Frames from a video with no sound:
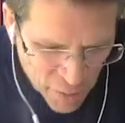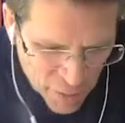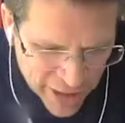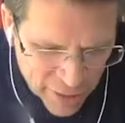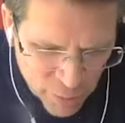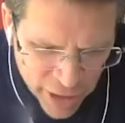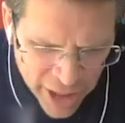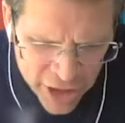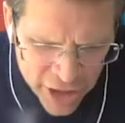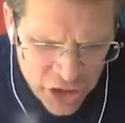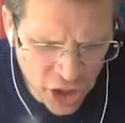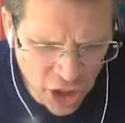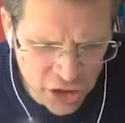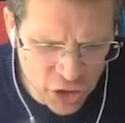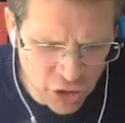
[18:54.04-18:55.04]
We're going to
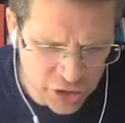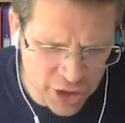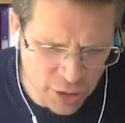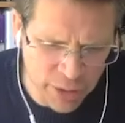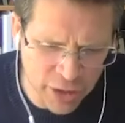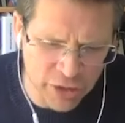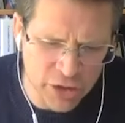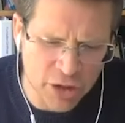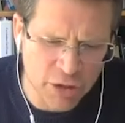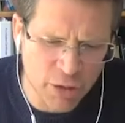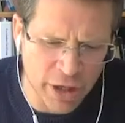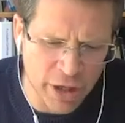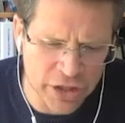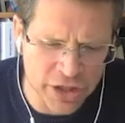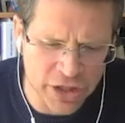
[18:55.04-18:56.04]
charge on. So we've got two
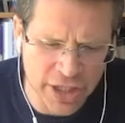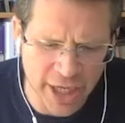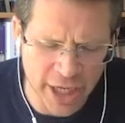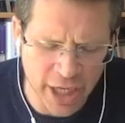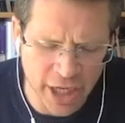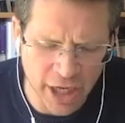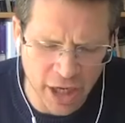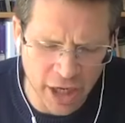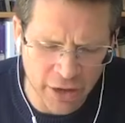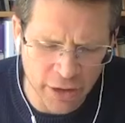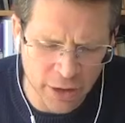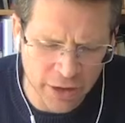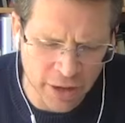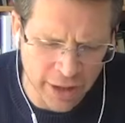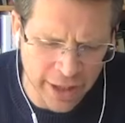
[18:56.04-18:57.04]
questions here
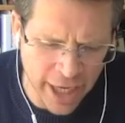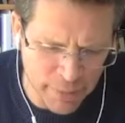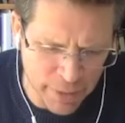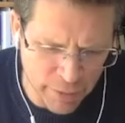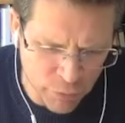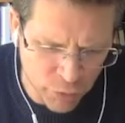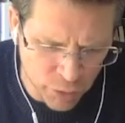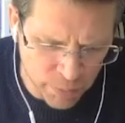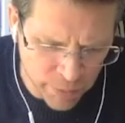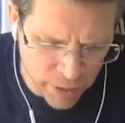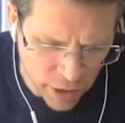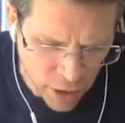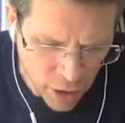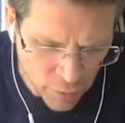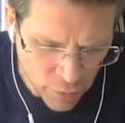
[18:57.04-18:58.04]
that came in from
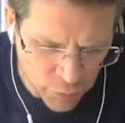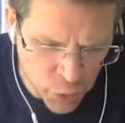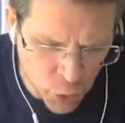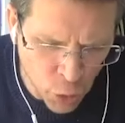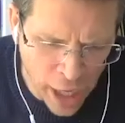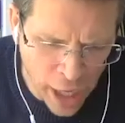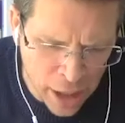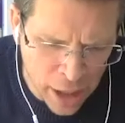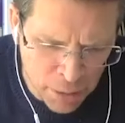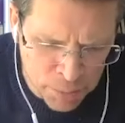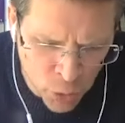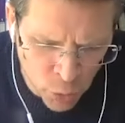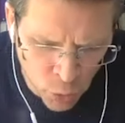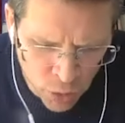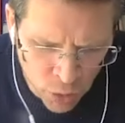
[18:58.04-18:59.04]
Fjord
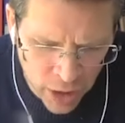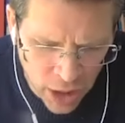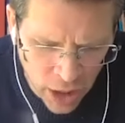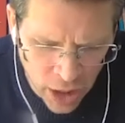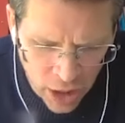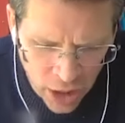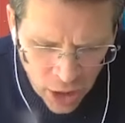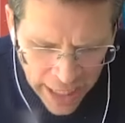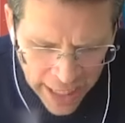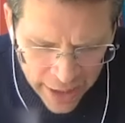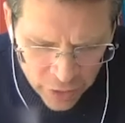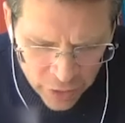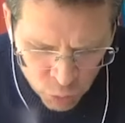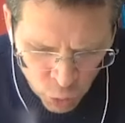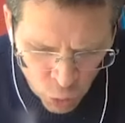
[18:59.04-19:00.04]
Hallabjorg
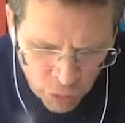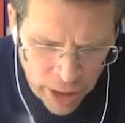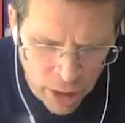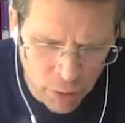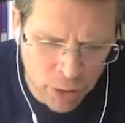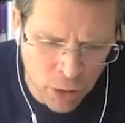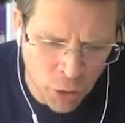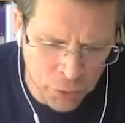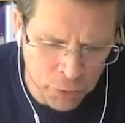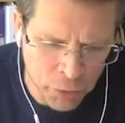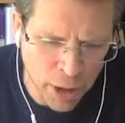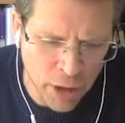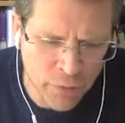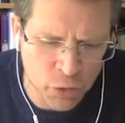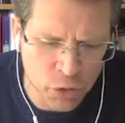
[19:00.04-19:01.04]
and Rory O'Connell,
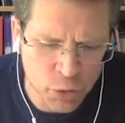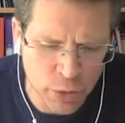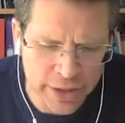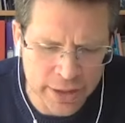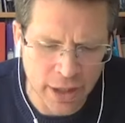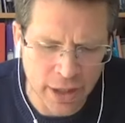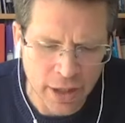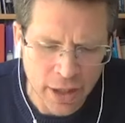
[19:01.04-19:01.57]
both on Twitter.